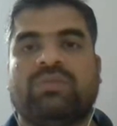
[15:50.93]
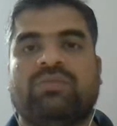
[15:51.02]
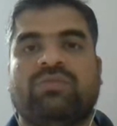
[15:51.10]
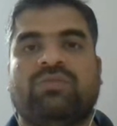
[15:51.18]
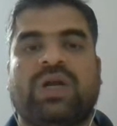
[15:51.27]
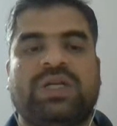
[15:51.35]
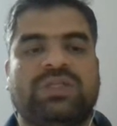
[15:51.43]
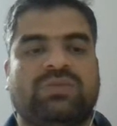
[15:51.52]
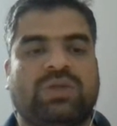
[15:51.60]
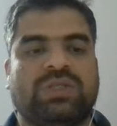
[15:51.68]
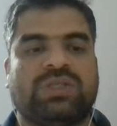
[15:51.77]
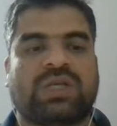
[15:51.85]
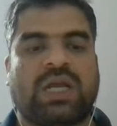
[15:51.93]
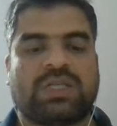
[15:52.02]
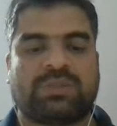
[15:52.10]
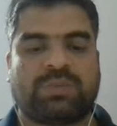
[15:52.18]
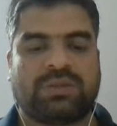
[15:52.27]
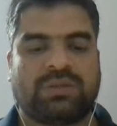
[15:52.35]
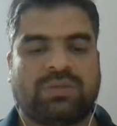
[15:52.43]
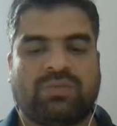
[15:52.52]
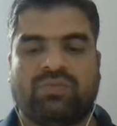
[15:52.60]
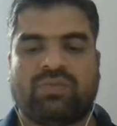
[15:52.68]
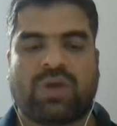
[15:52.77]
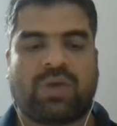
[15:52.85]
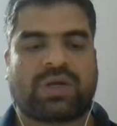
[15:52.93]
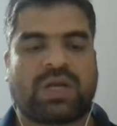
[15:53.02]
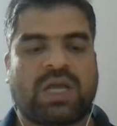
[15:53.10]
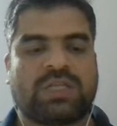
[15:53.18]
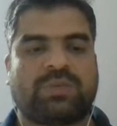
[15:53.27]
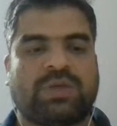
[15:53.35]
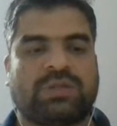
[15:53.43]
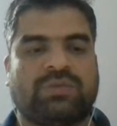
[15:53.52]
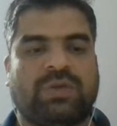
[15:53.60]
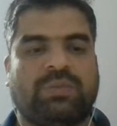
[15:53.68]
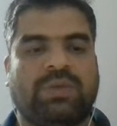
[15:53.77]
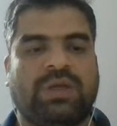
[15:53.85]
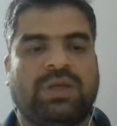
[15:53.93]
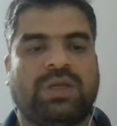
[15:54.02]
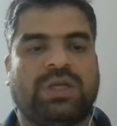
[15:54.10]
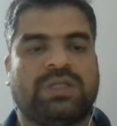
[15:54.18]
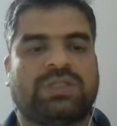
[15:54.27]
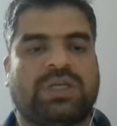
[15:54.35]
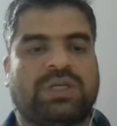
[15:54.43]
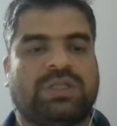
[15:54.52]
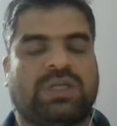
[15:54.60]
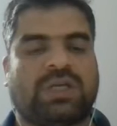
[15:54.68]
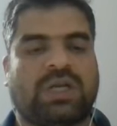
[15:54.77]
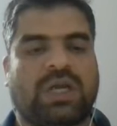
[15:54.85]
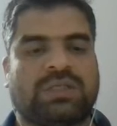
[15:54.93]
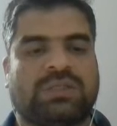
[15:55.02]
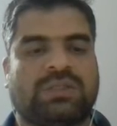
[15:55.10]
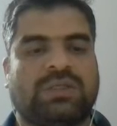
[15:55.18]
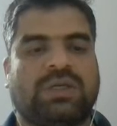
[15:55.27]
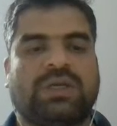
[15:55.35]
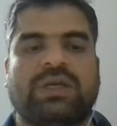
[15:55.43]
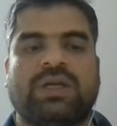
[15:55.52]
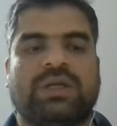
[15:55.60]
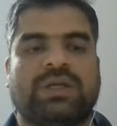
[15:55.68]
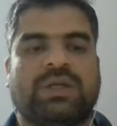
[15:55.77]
What is the class path? Our class path will be inside the class, correct?